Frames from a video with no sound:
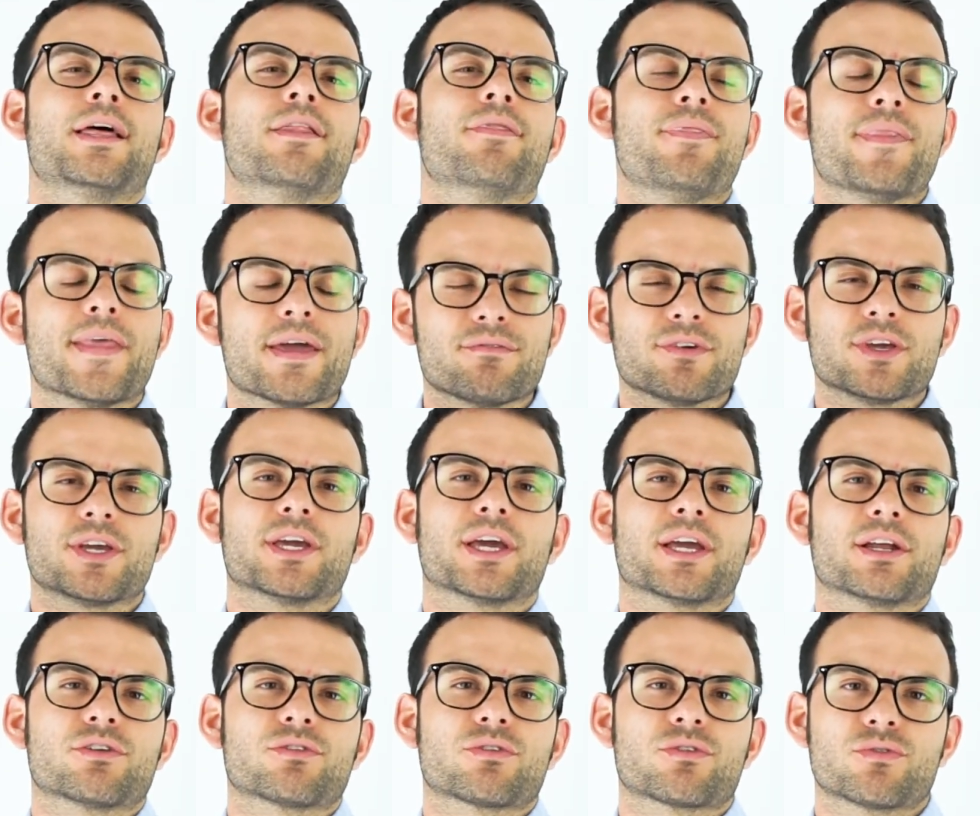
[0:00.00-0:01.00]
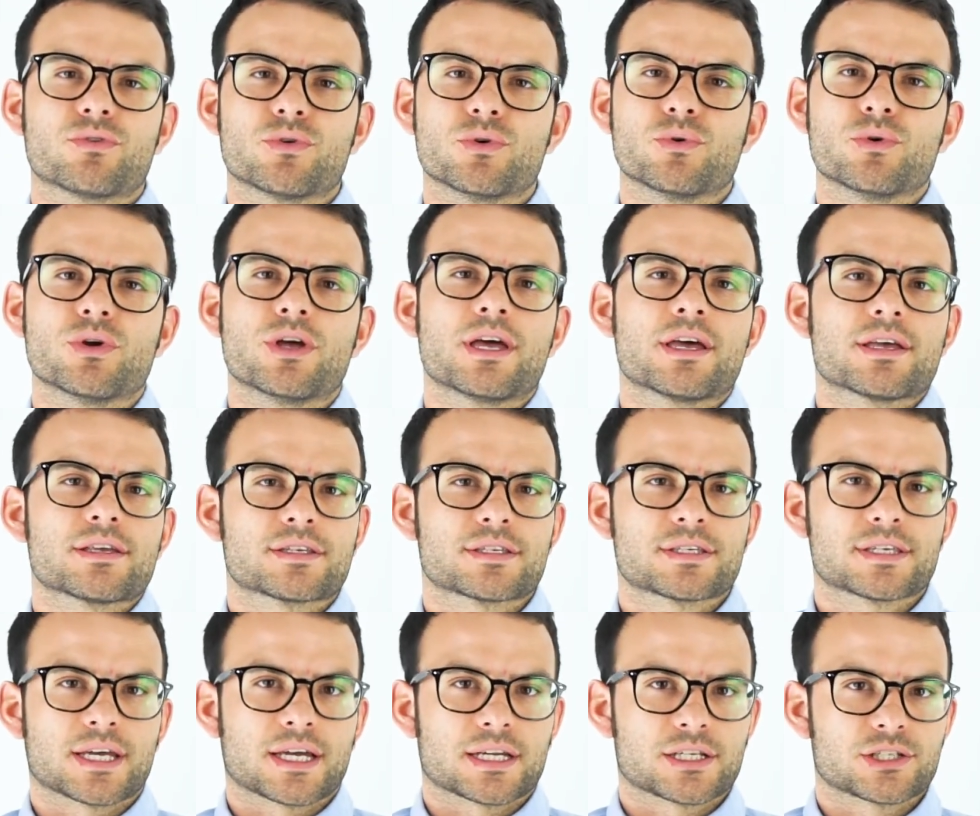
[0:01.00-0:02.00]
navigate through
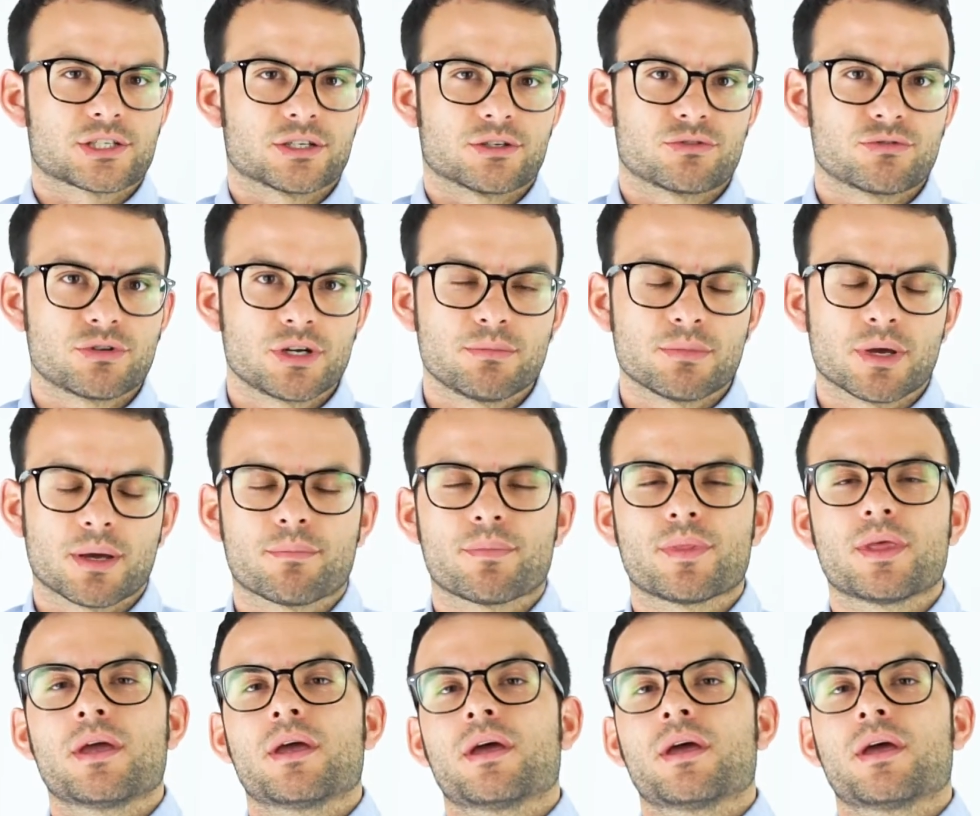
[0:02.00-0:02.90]
such a tree map.